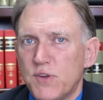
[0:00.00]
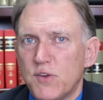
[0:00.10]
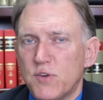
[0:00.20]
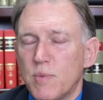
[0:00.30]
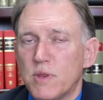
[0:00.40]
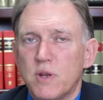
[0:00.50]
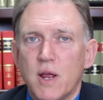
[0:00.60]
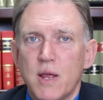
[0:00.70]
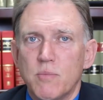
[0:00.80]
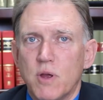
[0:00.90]
system at the
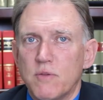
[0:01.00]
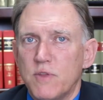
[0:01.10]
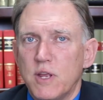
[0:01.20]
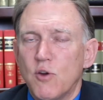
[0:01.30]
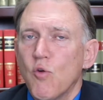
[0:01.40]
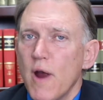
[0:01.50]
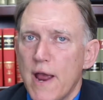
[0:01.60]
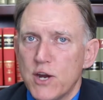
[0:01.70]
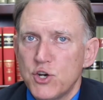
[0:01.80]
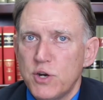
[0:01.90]
time of the
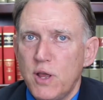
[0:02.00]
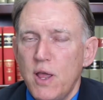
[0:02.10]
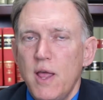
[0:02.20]
crash,